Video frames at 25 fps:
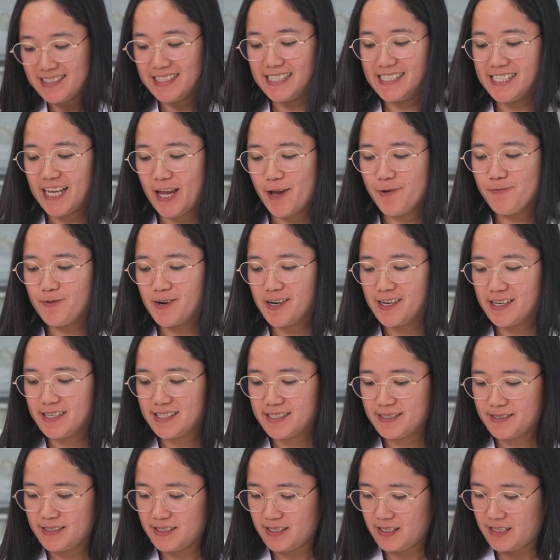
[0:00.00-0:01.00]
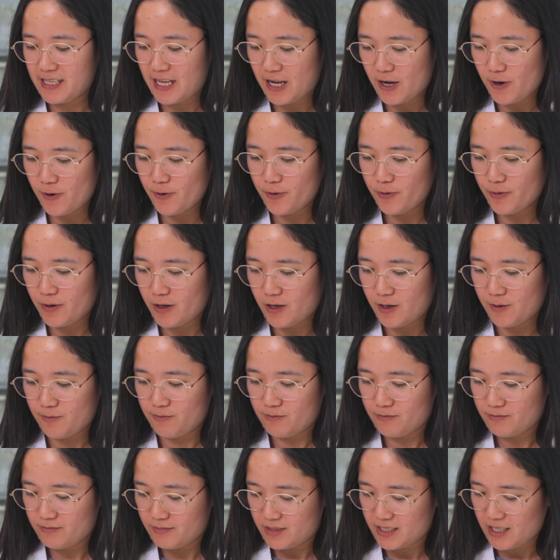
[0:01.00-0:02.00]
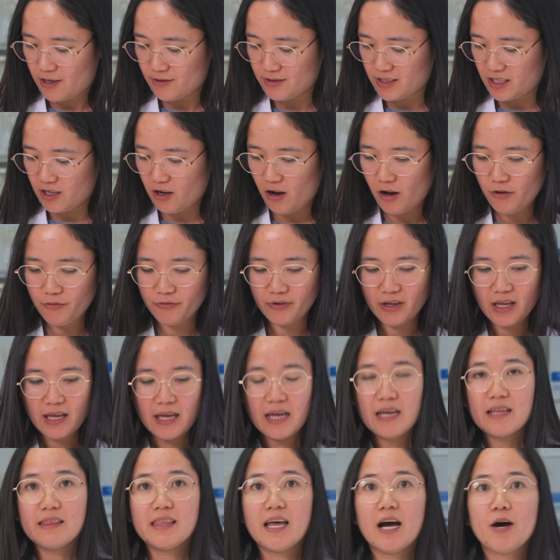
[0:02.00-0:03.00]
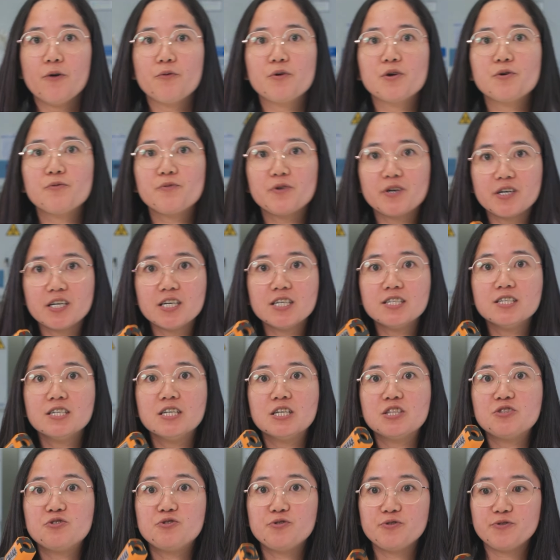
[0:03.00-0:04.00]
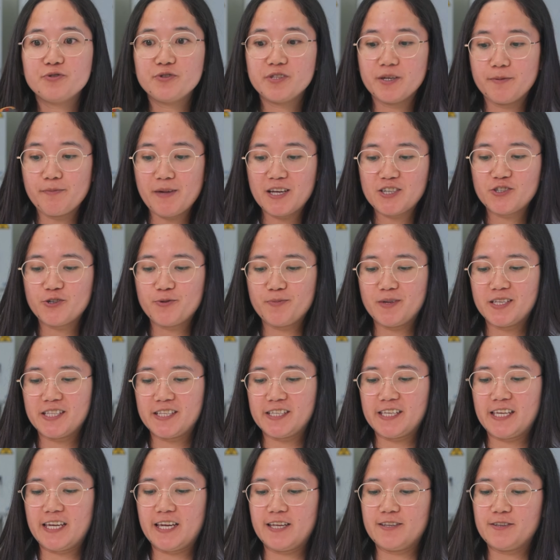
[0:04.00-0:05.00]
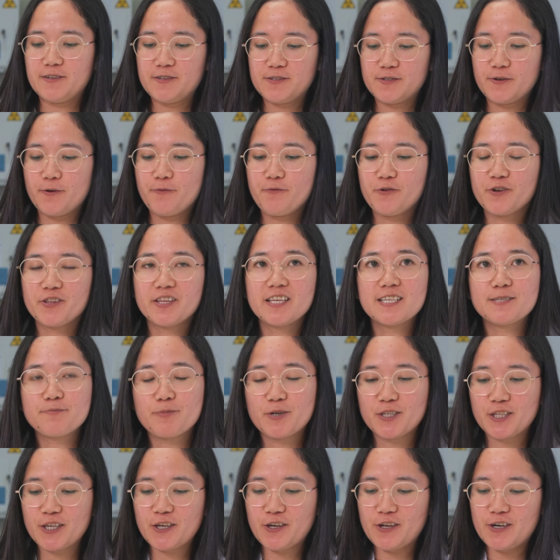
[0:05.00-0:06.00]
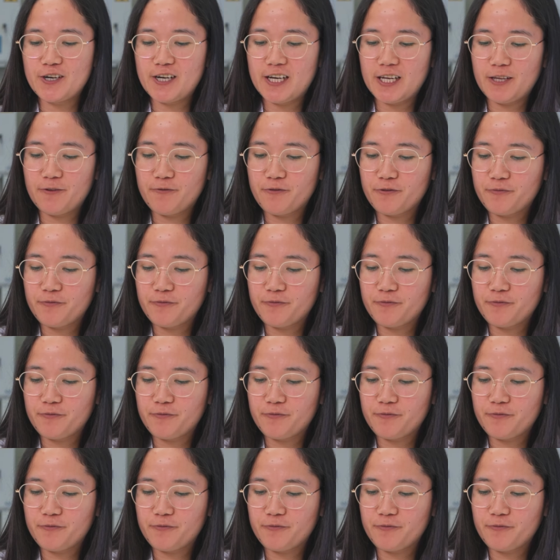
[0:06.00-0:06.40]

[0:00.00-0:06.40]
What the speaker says: The timer is now sounding off. Now we will do the measurement again. So for this particular leaf,